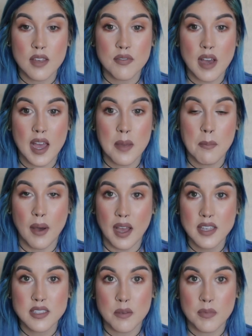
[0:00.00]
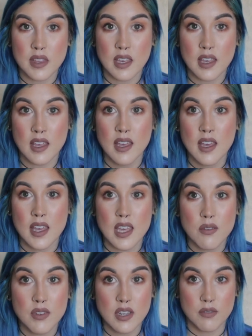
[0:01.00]
If I buy something,
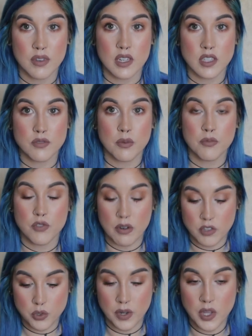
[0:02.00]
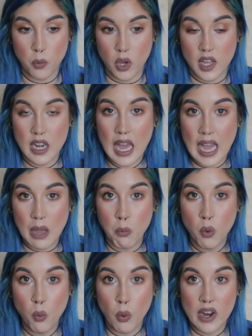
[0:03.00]
even if it is from Forever 21, I
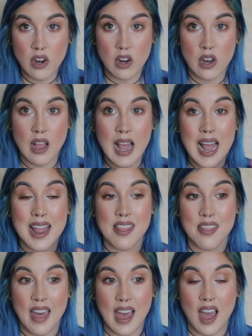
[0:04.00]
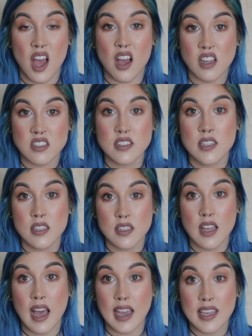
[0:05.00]
will wear that
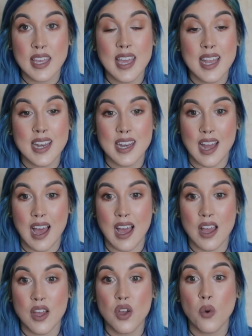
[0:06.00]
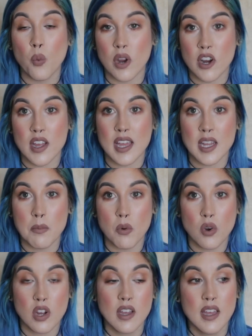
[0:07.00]
until I cannot wear it
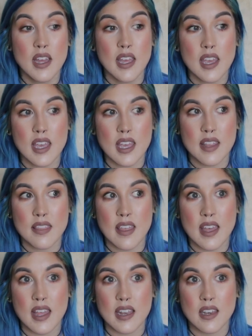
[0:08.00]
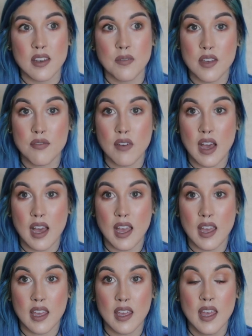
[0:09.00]
anymore. And then if
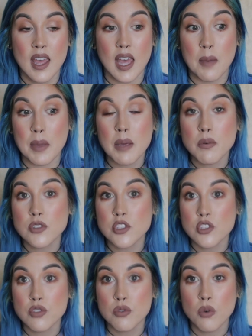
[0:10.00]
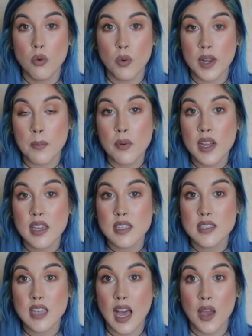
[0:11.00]
I am able to, when it
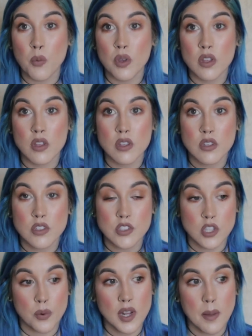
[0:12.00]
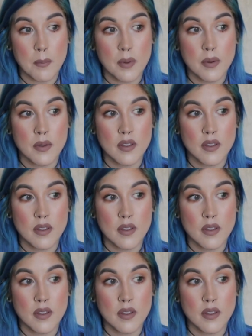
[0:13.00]
breaks, I will sew it up.